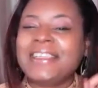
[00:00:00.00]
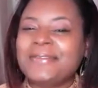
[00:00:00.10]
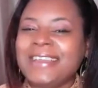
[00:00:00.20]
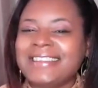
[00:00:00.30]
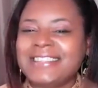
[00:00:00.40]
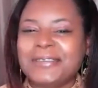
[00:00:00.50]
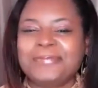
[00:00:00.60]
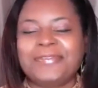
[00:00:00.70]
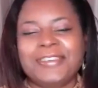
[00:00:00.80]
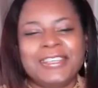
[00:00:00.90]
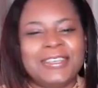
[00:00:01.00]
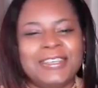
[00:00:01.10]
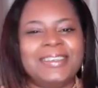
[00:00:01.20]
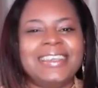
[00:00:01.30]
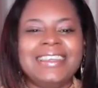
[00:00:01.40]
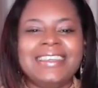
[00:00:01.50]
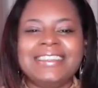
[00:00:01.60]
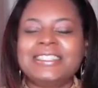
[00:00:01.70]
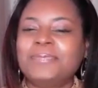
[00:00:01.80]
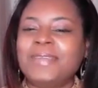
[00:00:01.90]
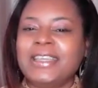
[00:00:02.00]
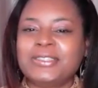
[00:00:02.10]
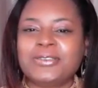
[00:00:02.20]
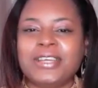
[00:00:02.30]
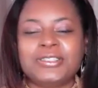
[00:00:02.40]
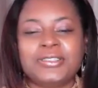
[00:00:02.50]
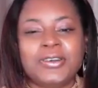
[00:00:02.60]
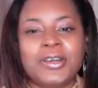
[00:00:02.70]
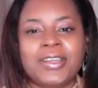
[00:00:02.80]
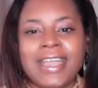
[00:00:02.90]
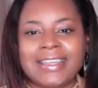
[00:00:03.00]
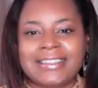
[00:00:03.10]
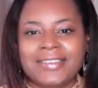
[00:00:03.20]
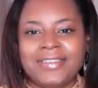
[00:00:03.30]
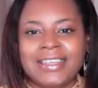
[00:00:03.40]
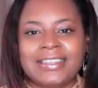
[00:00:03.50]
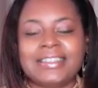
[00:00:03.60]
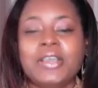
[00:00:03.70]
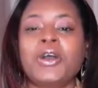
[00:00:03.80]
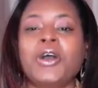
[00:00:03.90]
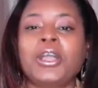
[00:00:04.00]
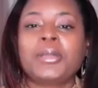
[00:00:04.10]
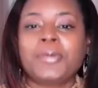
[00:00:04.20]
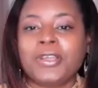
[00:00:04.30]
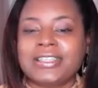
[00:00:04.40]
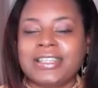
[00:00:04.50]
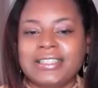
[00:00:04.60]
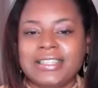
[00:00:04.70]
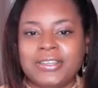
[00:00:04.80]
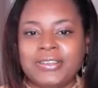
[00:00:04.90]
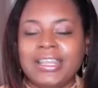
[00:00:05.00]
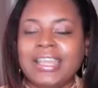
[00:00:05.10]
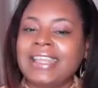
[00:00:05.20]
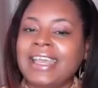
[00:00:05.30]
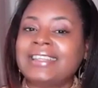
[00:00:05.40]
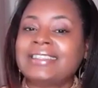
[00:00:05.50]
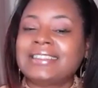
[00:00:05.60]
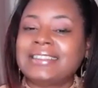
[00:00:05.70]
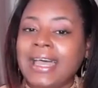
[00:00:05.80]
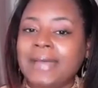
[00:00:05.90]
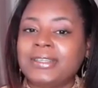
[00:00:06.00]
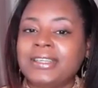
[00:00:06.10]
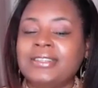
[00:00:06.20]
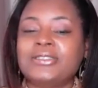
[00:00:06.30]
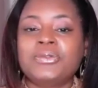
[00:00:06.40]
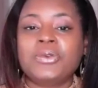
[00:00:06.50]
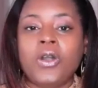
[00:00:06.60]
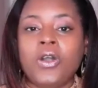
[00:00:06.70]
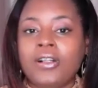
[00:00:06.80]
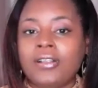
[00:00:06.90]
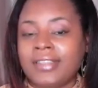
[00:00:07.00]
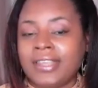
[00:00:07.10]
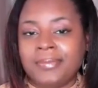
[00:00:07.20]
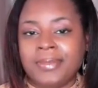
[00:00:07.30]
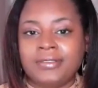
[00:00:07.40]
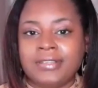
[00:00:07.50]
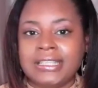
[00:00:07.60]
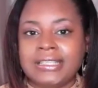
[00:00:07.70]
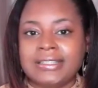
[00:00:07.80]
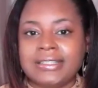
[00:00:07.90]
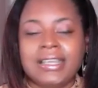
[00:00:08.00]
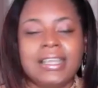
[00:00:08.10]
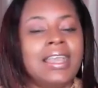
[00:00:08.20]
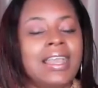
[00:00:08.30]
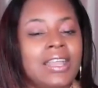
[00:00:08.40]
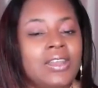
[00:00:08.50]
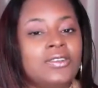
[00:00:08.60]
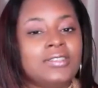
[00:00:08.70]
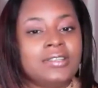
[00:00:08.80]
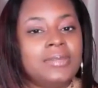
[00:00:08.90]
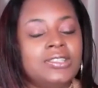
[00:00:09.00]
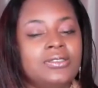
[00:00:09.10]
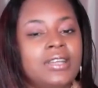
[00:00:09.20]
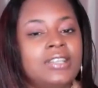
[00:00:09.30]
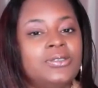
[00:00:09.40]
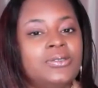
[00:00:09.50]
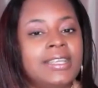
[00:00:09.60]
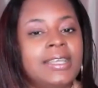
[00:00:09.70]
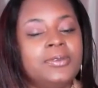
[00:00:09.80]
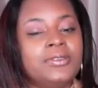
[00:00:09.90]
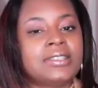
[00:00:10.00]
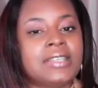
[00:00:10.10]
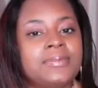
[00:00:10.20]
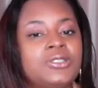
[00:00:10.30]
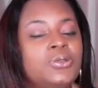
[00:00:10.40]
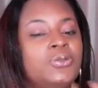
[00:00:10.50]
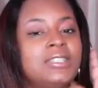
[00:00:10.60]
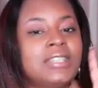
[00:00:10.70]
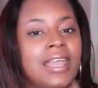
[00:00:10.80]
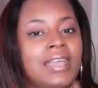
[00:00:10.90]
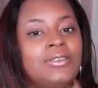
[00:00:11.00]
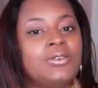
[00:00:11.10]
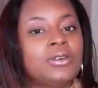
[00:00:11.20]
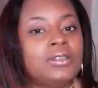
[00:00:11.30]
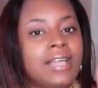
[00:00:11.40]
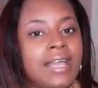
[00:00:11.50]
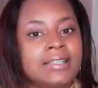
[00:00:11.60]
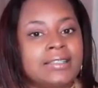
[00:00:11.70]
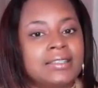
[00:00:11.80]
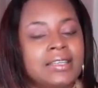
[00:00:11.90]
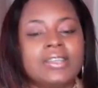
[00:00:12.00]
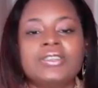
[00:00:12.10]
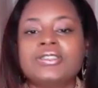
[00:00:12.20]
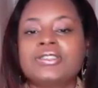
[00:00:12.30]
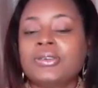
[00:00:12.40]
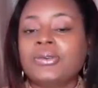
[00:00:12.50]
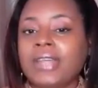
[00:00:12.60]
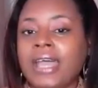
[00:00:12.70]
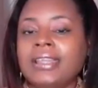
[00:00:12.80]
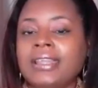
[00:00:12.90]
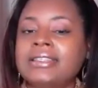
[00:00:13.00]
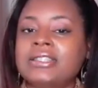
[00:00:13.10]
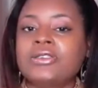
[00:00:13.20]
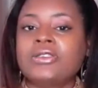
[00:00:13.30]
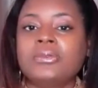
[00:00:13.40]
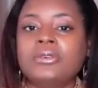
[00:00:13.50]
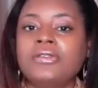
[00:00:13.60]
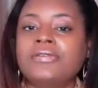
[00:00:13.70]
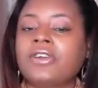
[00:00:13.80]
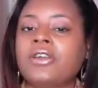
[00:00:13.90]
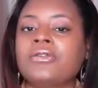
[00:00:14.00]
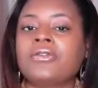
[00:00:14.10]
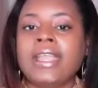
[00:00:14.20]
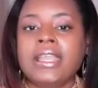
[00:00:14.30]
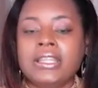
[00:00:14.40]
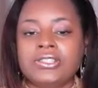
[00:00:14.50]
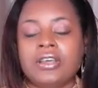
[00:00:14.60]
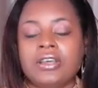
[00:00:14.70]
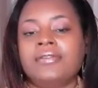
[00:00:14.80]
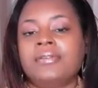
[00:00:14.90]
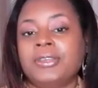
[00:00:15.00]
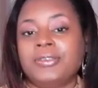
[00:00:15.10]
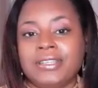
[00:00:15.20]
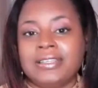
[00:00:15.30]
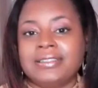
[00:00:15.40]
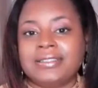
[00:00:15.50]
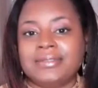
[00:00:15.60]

quick tip for you is to make sure that your art activities are person-centered and that it's adapted to all the abilities. And also make sure that you keep your steps to 10 or less so that it's suitable for a range of abilities.